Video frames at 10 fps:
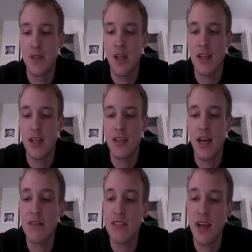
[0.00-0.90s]
it's kind
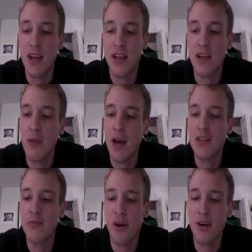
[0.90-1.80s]
of a sign that your
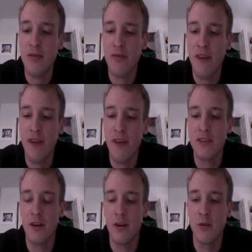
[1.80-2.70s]
body's burning fat.
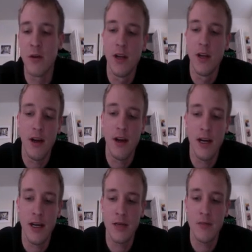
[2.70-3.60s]
So
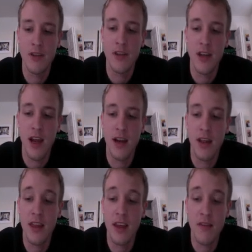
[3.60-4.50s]
you can kind of
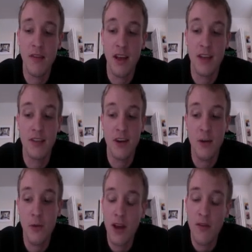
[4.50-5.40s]
think of it as a
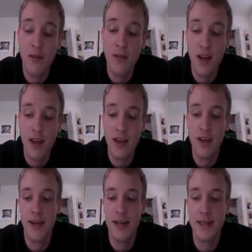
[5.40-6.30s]
good way if you like,
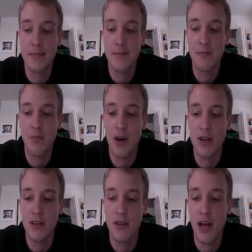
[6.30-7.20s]

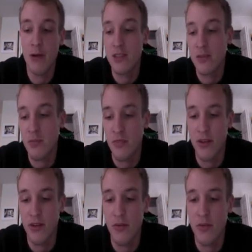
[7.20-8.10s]
but I would just bring a
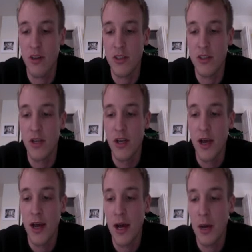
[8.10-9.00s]
toothbrush
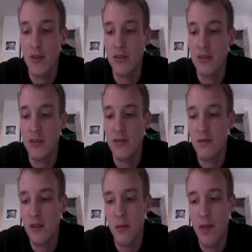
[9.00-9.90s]
because there's
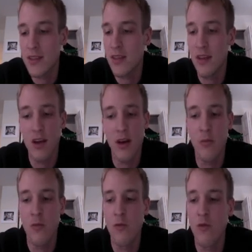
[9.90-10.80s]
the mints and the
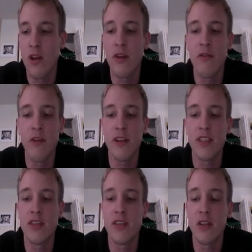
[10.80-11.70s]
gum really, really
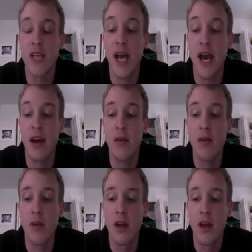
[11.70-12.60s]
start to add
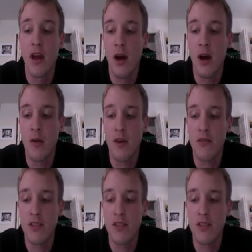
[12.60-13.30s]
up. For every